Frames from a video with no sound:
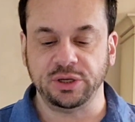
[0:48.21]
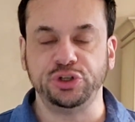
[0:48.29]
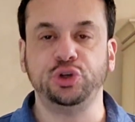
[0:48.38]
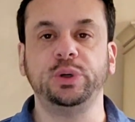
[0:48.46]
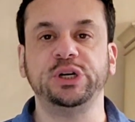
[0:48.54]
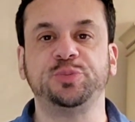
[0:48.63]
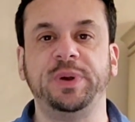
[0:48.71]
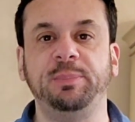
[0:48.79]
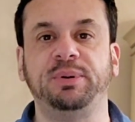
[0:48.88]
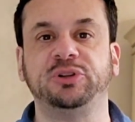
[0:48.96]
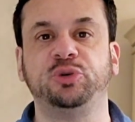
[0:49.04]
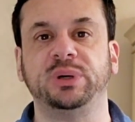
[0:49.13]
Jewish
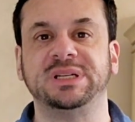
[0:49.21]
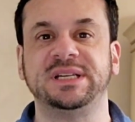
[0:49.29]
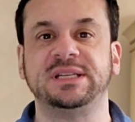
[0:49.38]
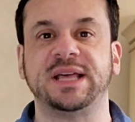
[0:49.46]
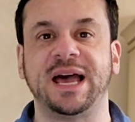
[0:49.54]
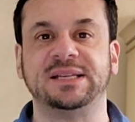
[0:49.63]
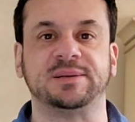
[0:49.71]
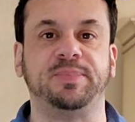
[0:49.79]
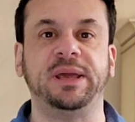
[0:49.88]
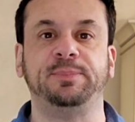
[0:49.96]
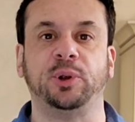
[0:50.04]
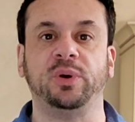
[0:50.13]
people to exist as a
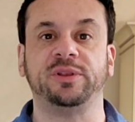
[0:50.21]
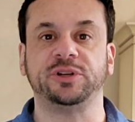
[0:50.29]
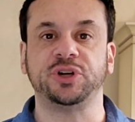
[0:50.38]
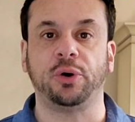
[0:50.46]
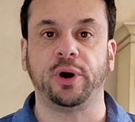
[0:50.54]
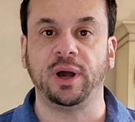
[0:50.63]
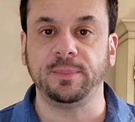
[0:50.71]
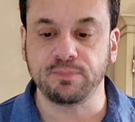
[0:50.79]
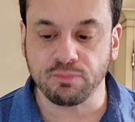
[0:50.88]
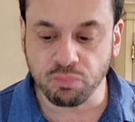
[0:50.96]
people with the Torah